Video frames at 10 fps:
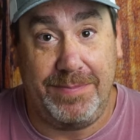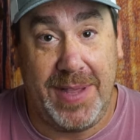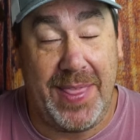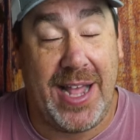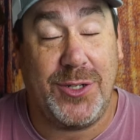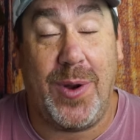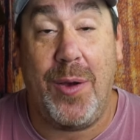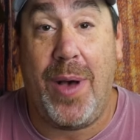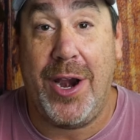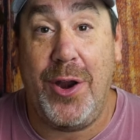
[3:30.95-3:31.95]
And that's what I
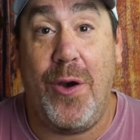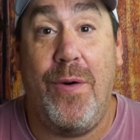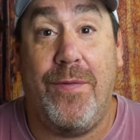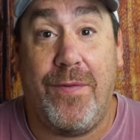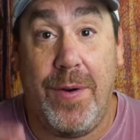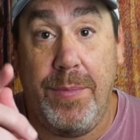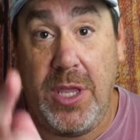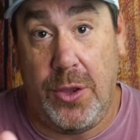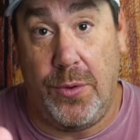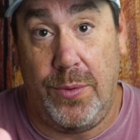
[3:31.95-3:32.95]
want to know from
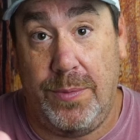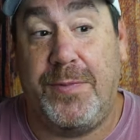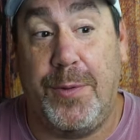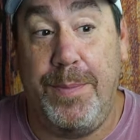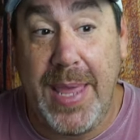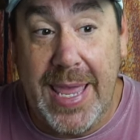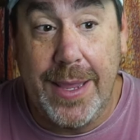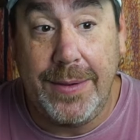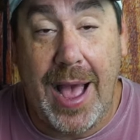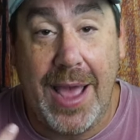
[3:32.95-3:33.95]
you. For me,
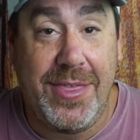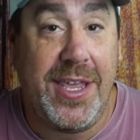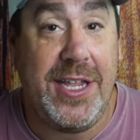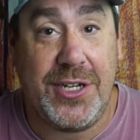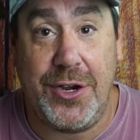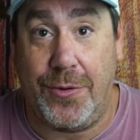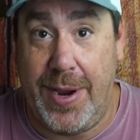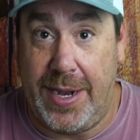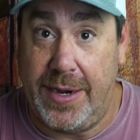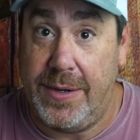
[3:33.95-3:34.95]
I think he's
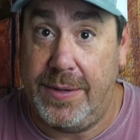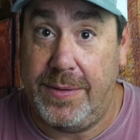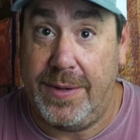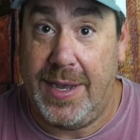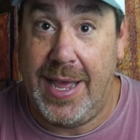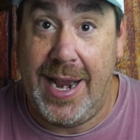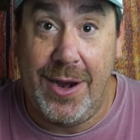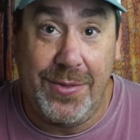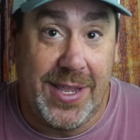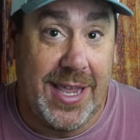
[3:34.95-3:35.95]
underrated. And I
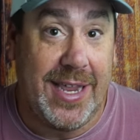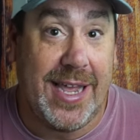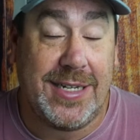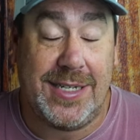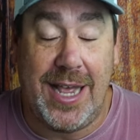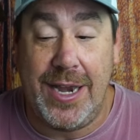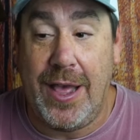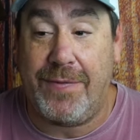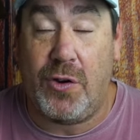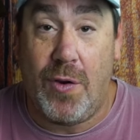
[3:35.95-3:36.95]
don't think he gets
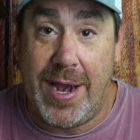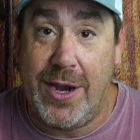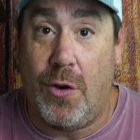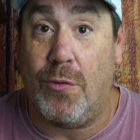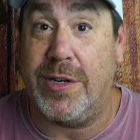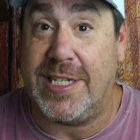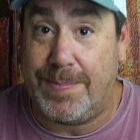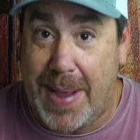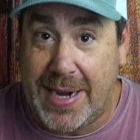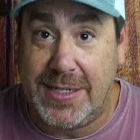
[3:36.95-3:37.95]
enough credit or
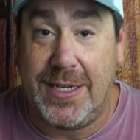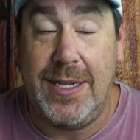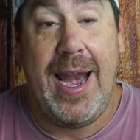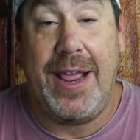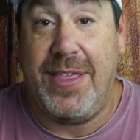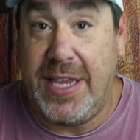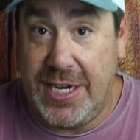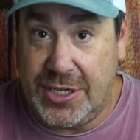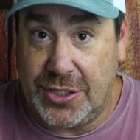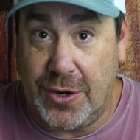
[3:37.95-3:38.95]
respect, and I think he
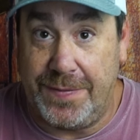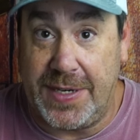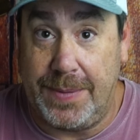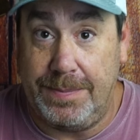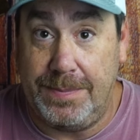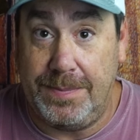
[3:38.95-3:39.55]
deserves it.